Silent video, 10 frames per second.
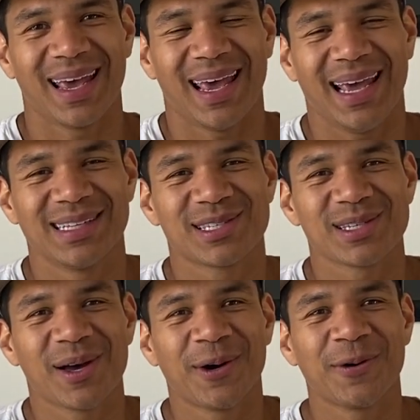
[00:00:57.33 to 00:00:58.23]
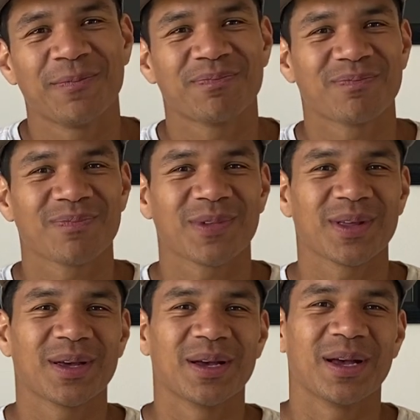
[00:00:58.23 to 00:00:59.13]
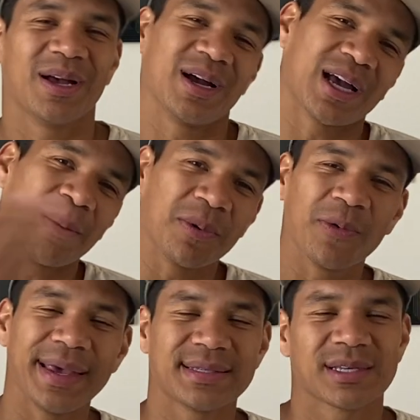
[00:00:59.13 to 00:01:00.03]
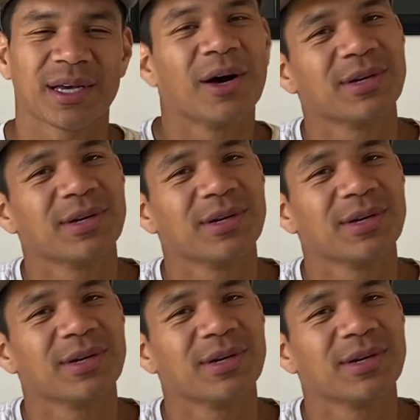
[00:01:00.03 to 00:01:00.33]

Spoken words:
And so a couple weeks ago,